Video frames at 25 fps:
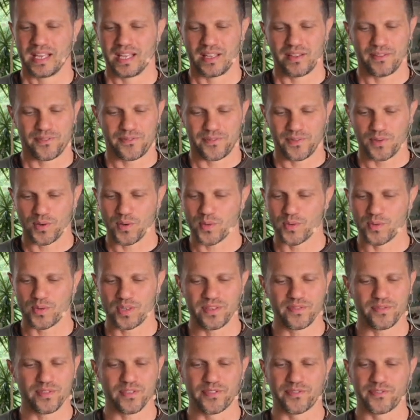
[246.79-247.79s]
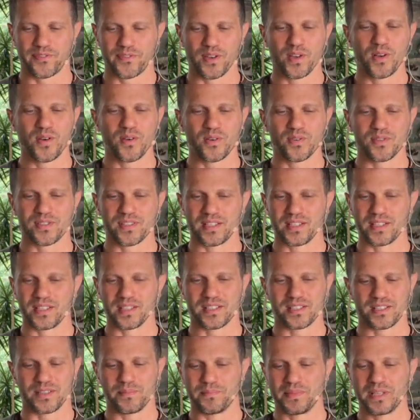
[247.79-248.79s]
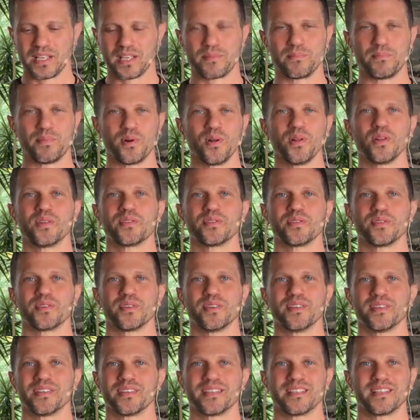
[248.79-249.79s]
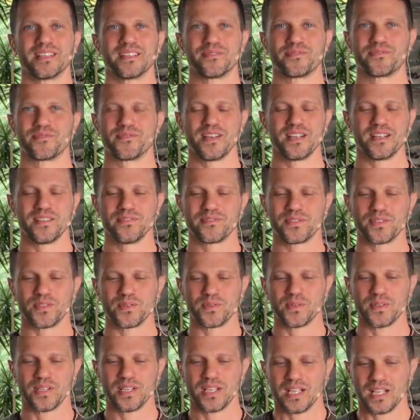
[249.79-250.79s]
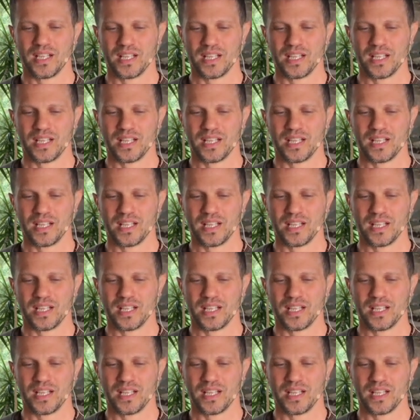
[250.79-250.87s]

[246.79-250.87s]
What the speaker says: If your river flows and there's a big boulder in front of you,